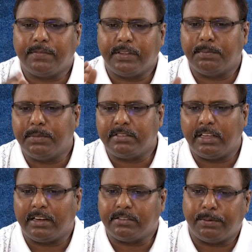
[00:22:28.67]
with
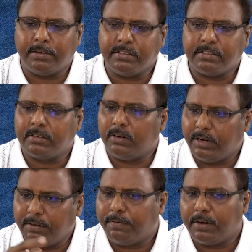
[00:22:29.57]
missing responses could
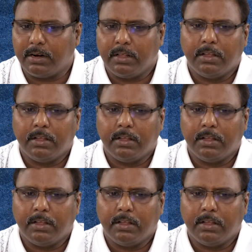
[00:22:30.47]
differ